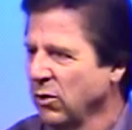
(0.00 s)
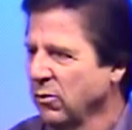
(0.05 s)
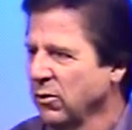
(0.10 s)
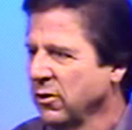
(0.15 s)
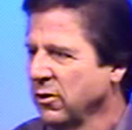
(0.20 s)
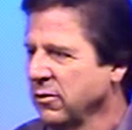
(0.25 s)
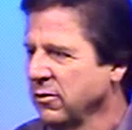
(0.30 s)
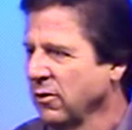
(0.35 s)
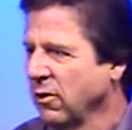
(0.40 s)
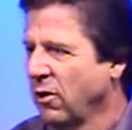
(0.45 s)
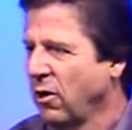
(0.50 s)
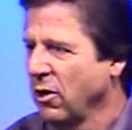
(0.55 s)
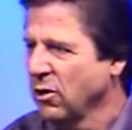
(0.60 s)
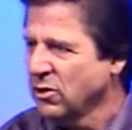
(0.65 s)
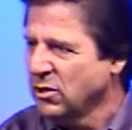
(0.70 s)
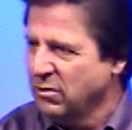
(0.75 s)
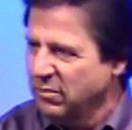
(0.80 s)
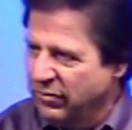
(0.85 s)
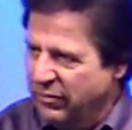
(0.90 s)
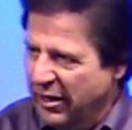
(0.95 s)
with
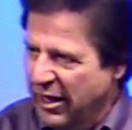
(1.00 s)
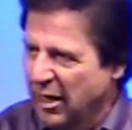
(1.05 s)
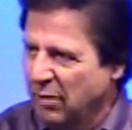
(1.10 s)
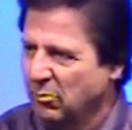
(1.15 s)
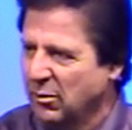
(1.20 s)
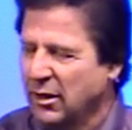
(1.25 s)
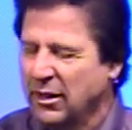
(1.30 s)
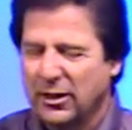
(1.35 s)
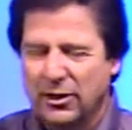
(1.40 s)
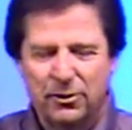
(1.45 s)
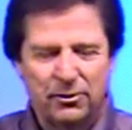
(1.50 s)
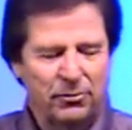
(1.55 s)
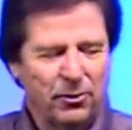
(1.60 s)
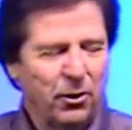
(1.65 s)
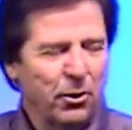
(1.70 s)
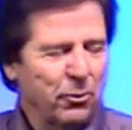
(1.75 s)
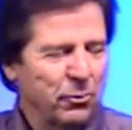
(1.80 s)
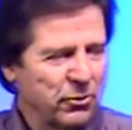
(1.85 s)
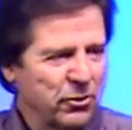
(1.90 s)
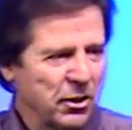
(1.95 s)
loss and family and
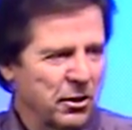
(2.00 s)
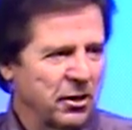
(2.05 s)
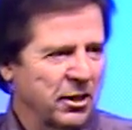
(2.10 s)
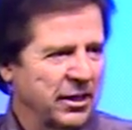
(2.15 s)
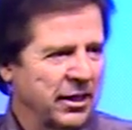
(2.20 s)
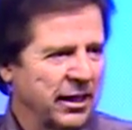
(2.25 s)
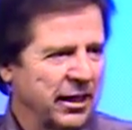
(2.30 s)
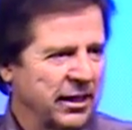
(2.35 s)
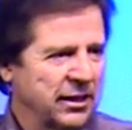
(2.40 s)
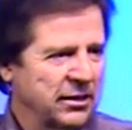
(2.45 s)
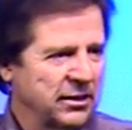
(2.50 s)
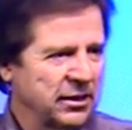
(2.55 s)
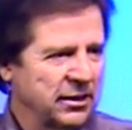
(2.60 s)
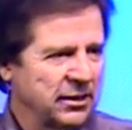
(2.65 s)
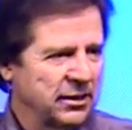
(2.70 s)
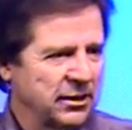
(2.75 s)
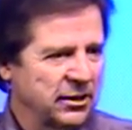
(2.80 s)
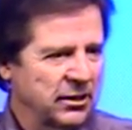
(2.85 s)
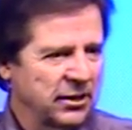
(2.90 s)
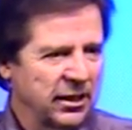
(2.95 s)
all those other things, that
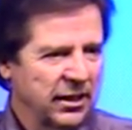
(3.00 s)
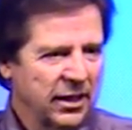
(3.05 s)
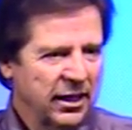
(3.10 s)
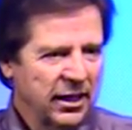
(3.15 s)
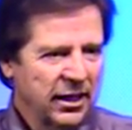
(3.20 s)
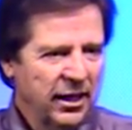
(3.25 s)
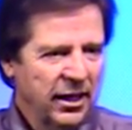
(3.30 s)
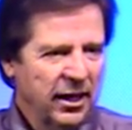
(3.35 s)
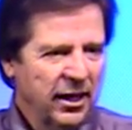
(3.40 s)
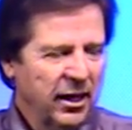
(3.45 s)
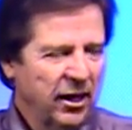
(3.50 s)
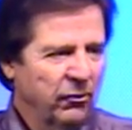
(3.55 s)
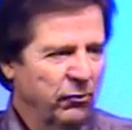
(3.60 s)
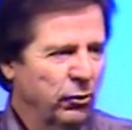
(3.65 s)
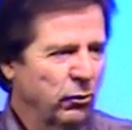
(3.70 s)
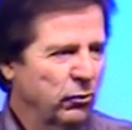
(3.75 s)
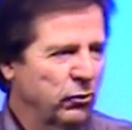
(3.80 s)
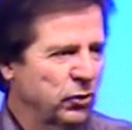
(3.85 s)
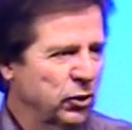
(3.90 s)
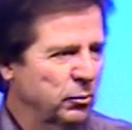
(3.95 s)
just, uh, for
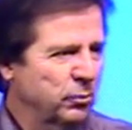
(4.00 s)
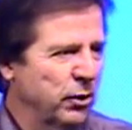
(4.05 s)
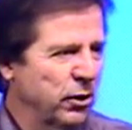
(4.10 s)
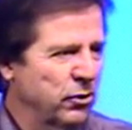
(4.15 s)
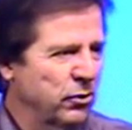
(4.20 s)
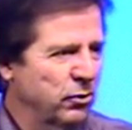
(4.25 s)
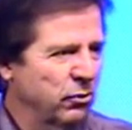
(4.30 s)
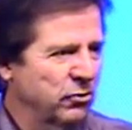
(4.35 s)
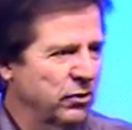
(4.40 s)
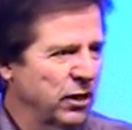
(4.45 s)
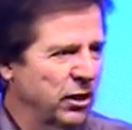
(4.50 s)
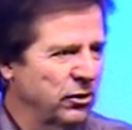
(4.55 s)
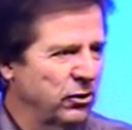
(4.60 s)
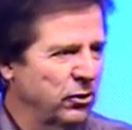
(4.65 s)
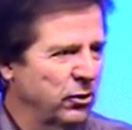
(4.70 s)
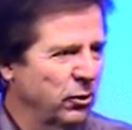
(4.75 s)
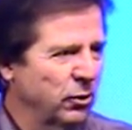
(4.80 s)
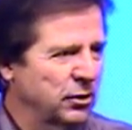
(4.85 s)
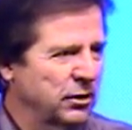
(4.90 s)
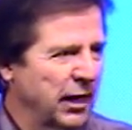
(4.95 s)
those who experience those things, you
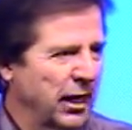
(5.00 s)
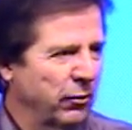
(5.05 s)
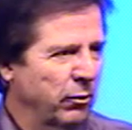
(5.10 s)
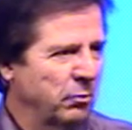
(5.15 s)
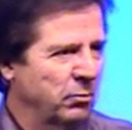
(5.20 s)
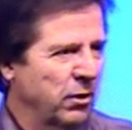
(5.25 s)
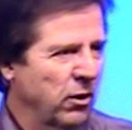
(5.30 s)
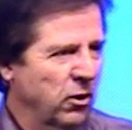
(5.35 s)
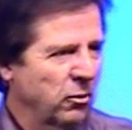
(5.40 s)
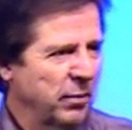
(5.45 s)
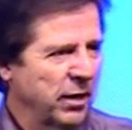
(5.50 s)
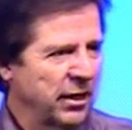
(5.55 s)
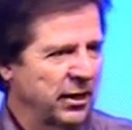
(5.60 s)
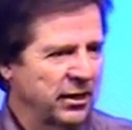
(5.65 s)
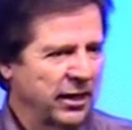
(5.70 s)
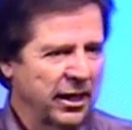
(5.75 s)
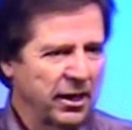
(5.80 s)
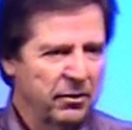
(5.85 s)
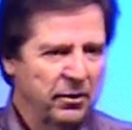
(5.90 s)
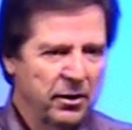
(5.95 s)
know exactly what I'm talking about. It
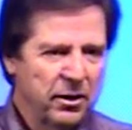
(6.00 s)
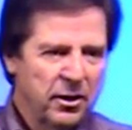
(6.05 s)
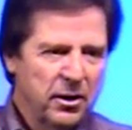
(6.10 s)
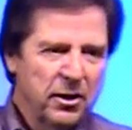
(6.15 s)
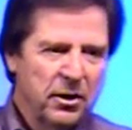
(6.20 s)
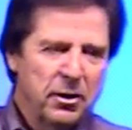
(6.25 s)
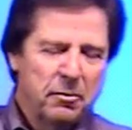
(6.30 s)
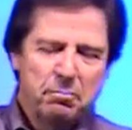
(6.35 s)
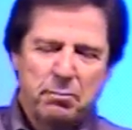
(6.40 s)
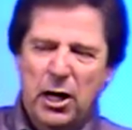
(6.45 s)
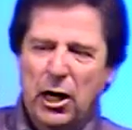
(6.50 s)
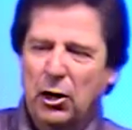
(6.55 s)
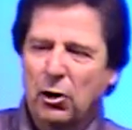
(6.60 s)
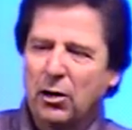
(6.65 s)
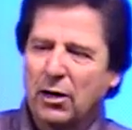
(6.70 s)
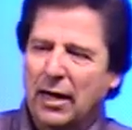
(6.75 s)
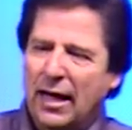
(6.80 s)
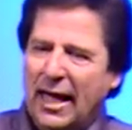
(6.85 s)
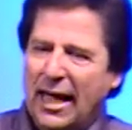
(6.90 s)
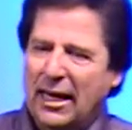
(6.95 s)
kind of
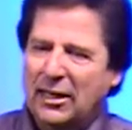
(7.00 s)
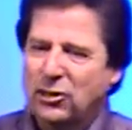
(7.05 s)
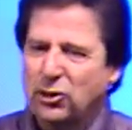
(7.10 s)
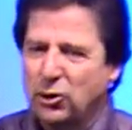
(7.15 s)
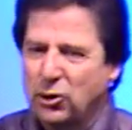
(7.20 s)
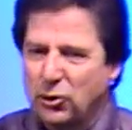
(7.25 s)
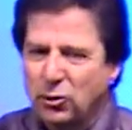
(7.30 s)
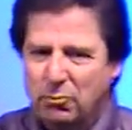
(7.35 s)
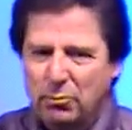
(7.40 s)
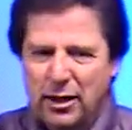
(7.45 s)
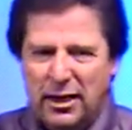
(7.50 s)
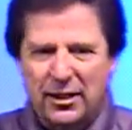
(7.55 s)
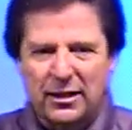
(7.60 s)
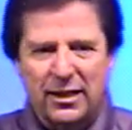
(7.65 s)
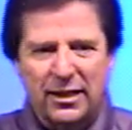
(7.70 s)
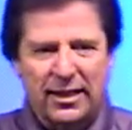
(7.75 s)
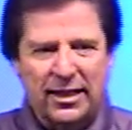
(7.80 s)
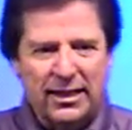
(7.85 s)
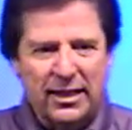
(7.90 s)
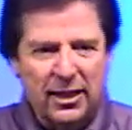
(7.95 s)
paralyzes you
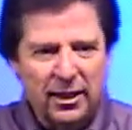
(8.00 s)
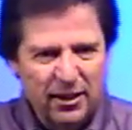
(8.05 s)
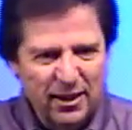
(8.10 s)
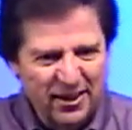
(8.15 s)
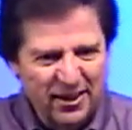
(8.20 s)
mentally.